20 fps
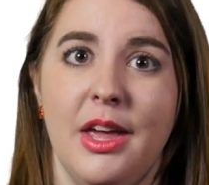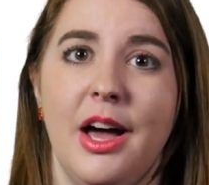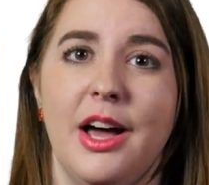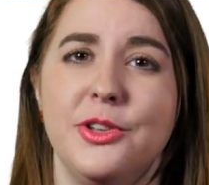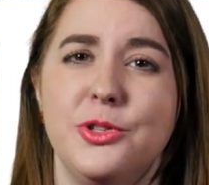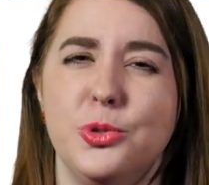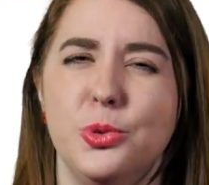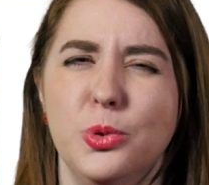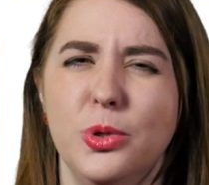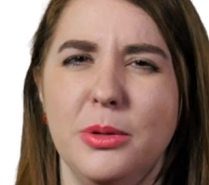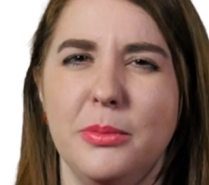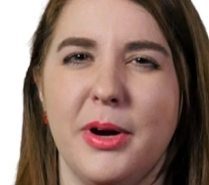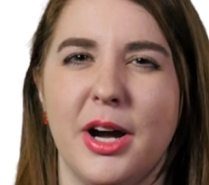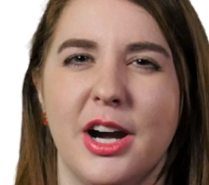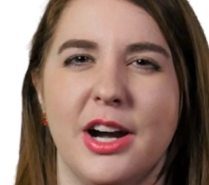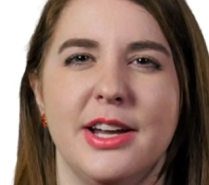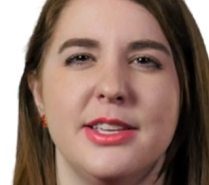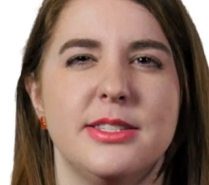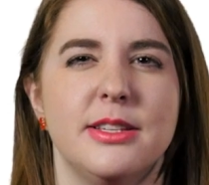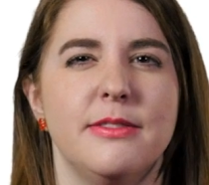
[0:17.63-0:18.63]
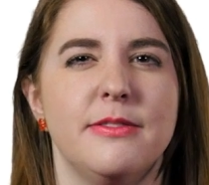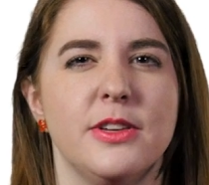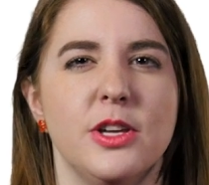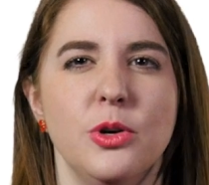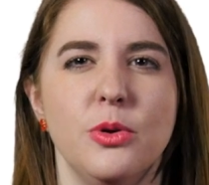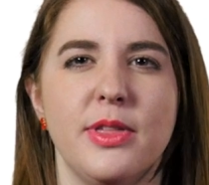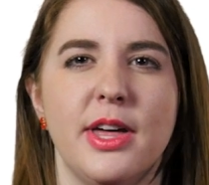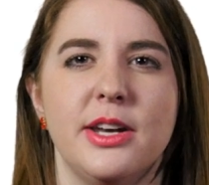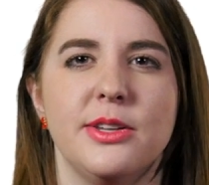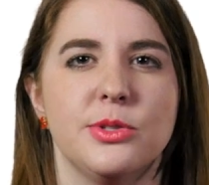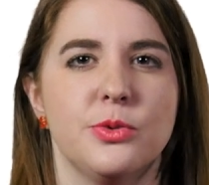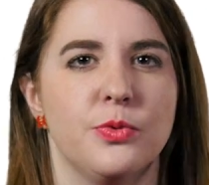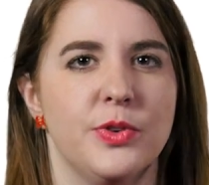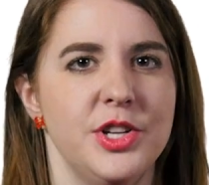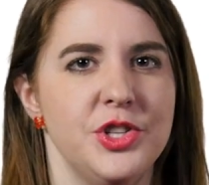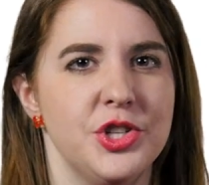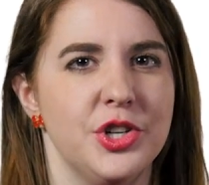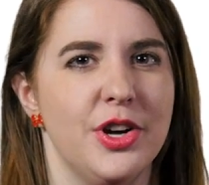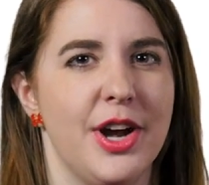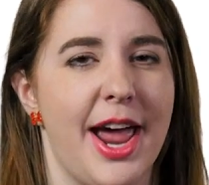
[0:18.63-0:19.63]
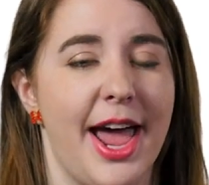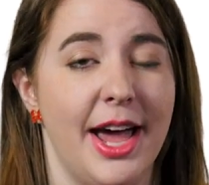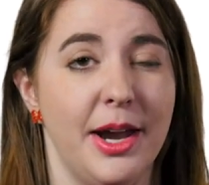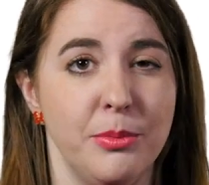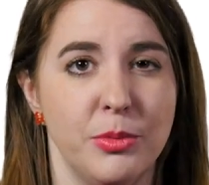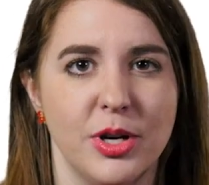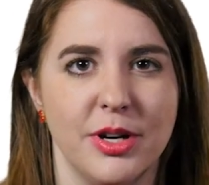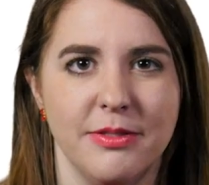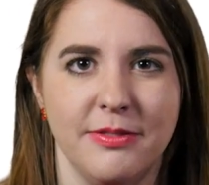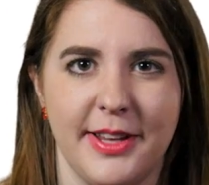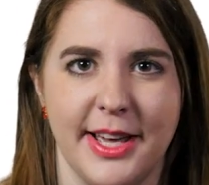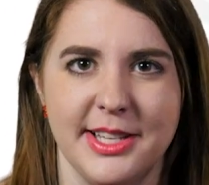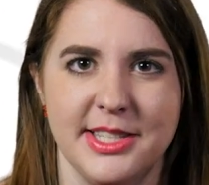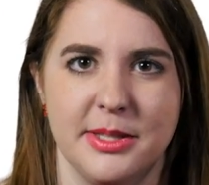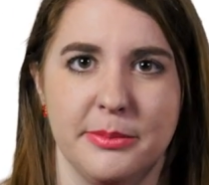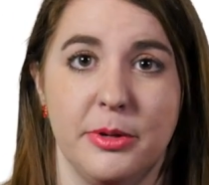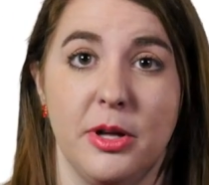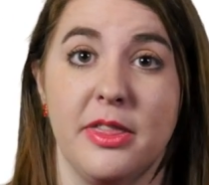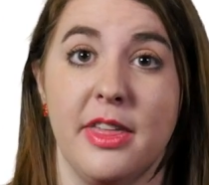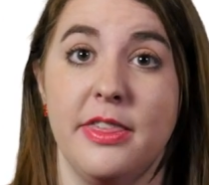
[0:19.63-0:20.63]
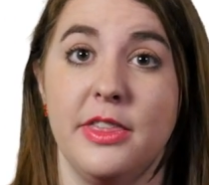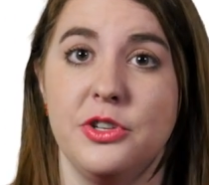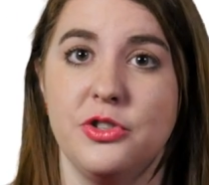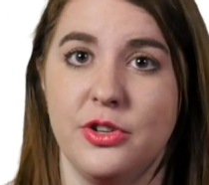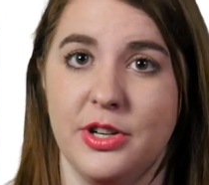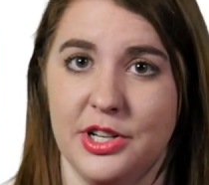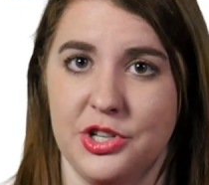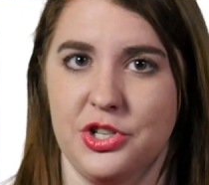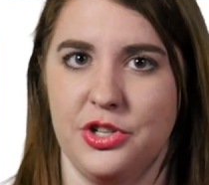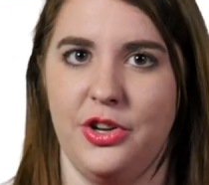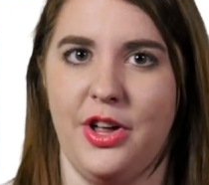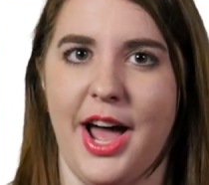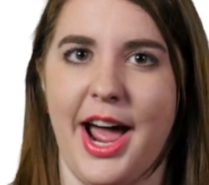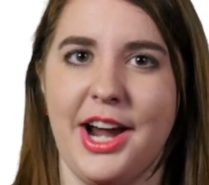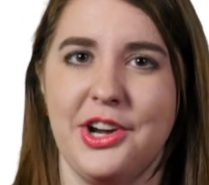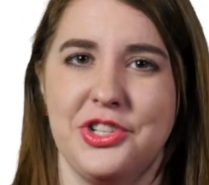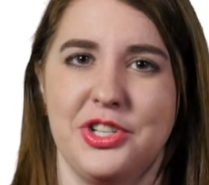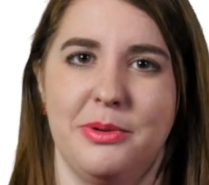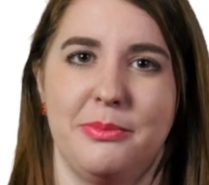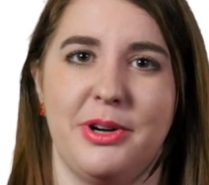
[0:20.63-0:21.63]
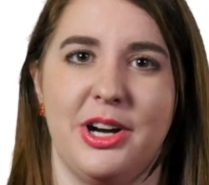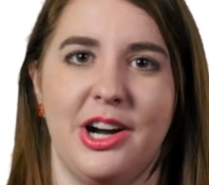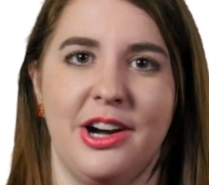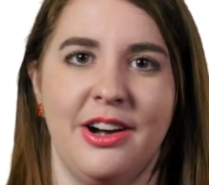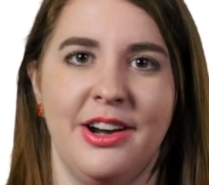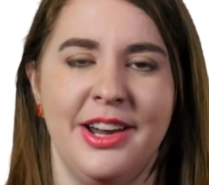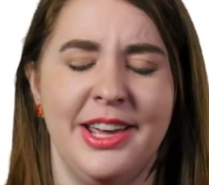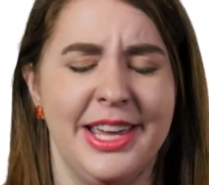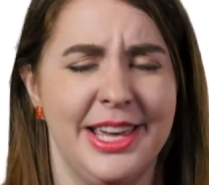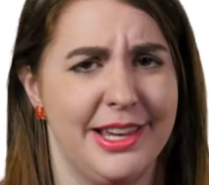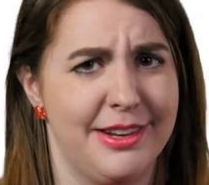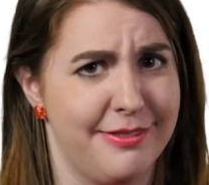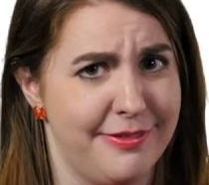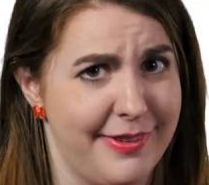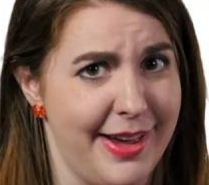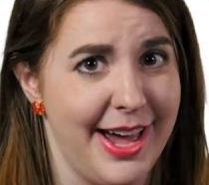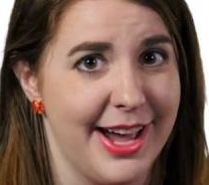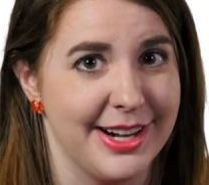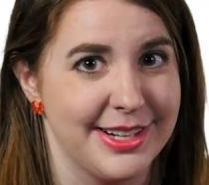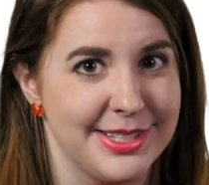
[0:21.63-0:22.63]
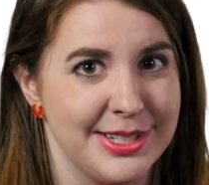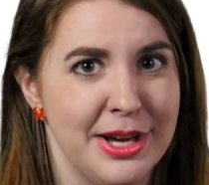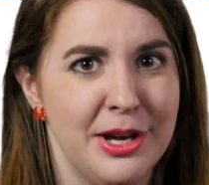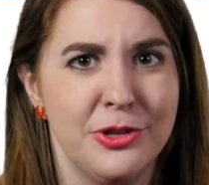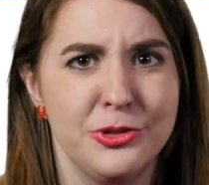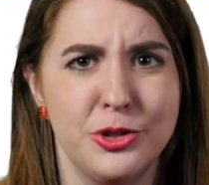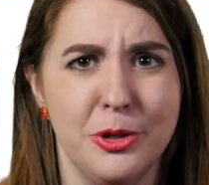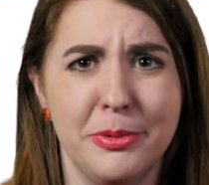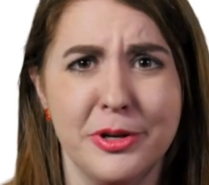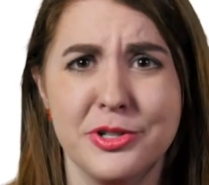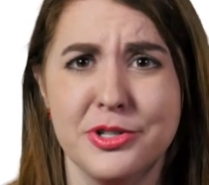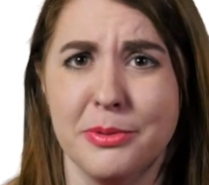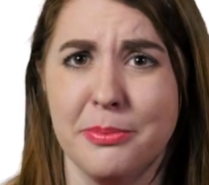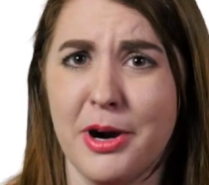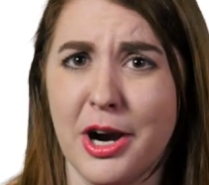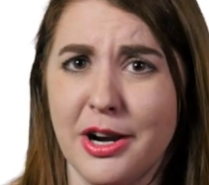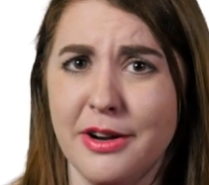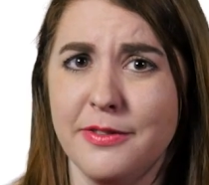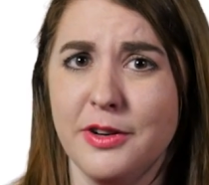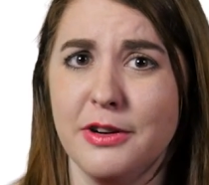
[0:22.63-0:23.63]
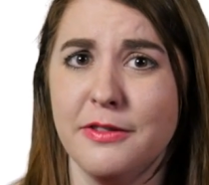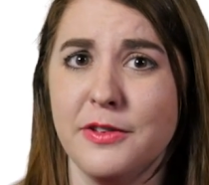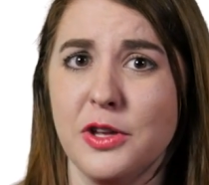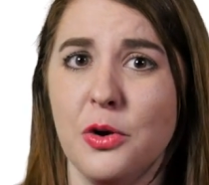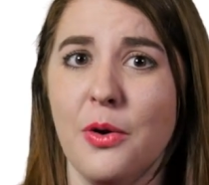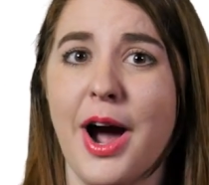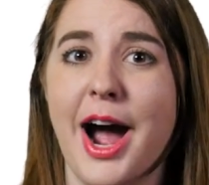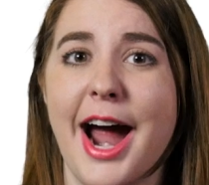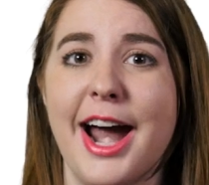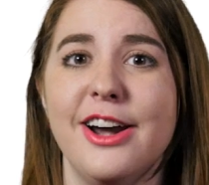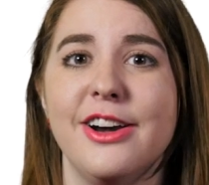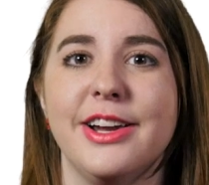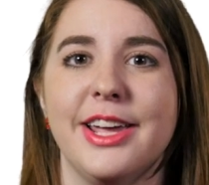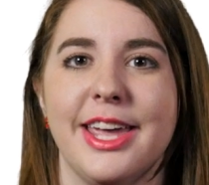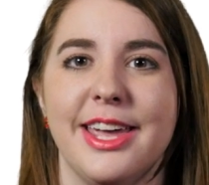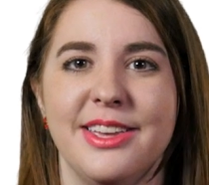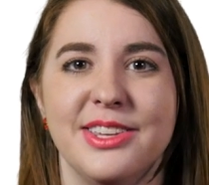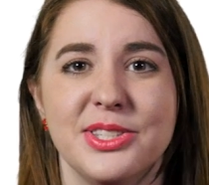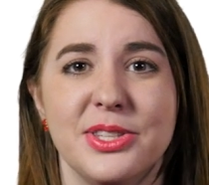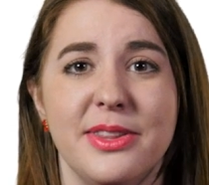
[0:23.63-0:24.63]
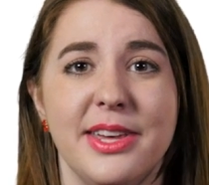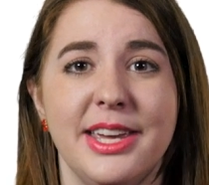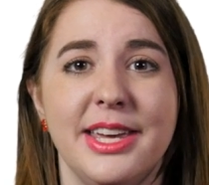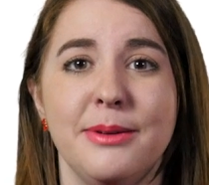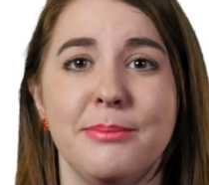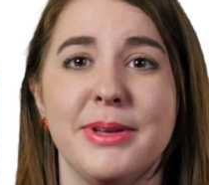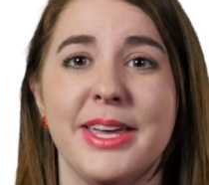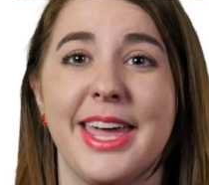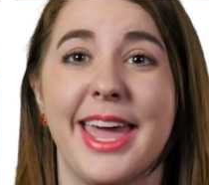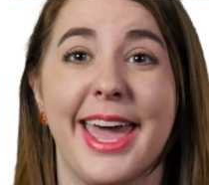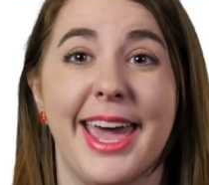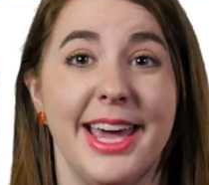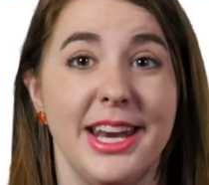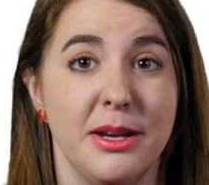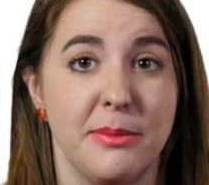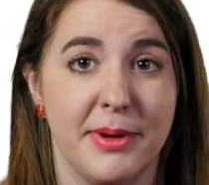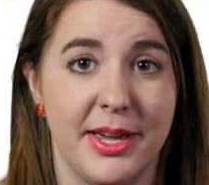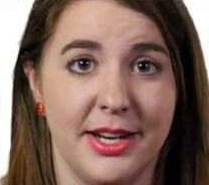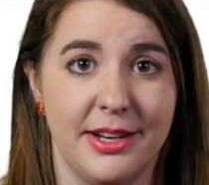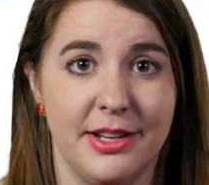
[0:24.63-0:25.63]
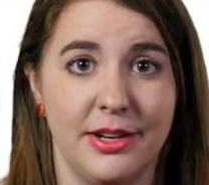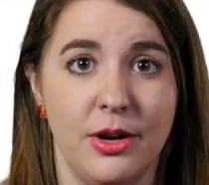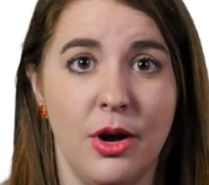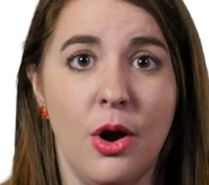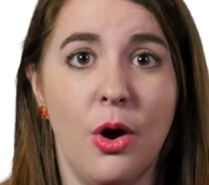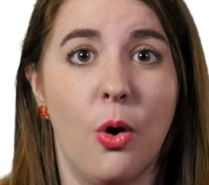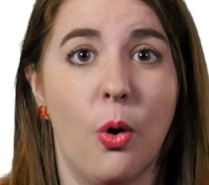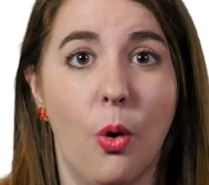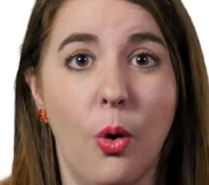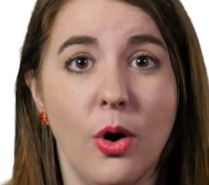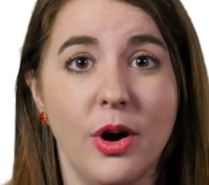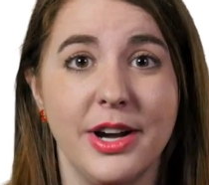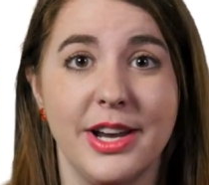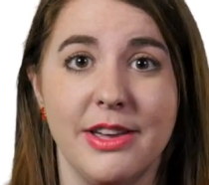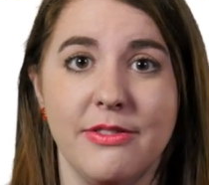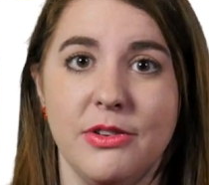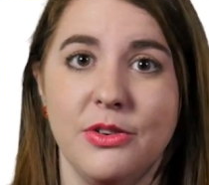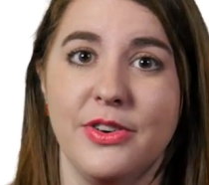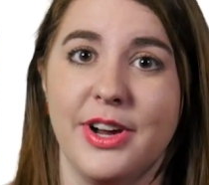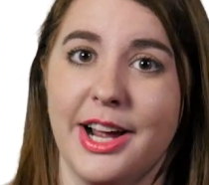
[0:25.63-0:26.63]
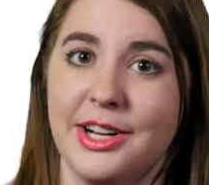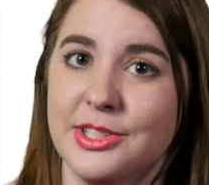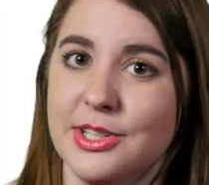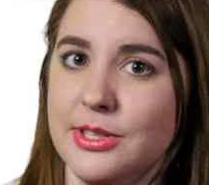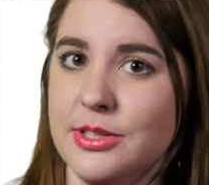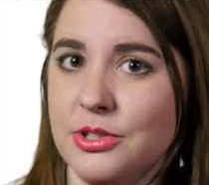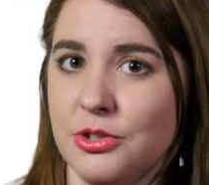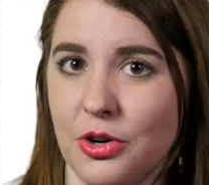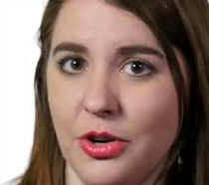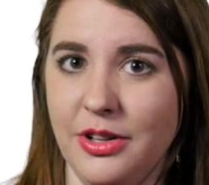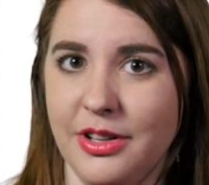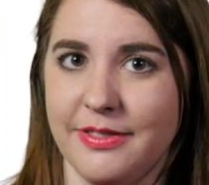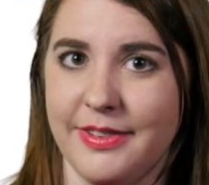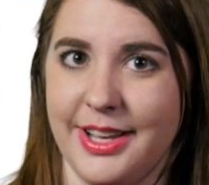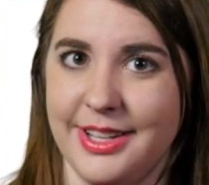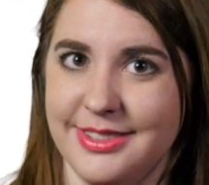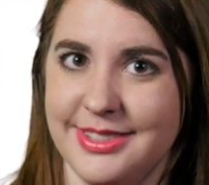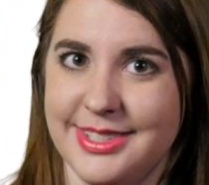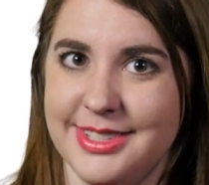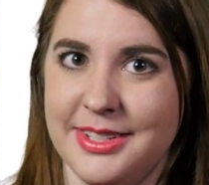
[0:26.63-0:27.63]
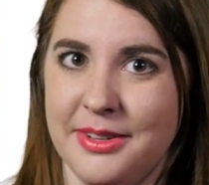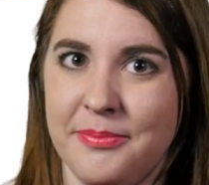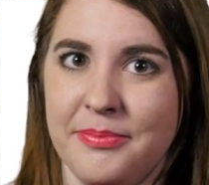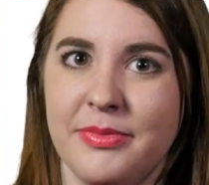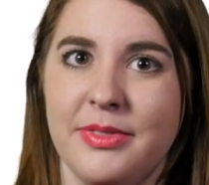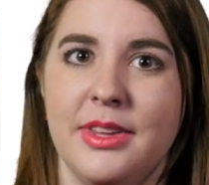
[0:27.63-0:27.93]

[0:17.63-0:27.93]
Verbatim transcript: A toolbar is a view that is richer and more flexible than the traditional action bar. In fact, toolbars are part of your view hierarchy, so they can be animated or even react to scroll events.